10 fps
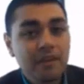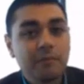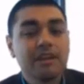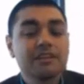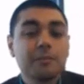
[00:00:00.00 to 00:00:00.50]

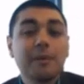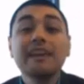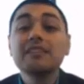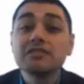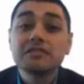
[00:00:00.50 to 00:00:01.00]
because a
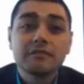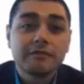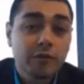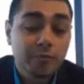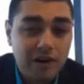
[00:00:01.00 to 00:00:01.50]
page is
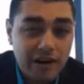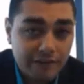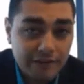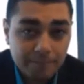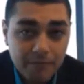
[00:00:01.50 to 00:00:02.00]
for profit.
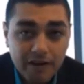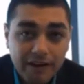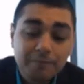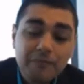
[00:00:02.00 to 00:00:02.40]
All right,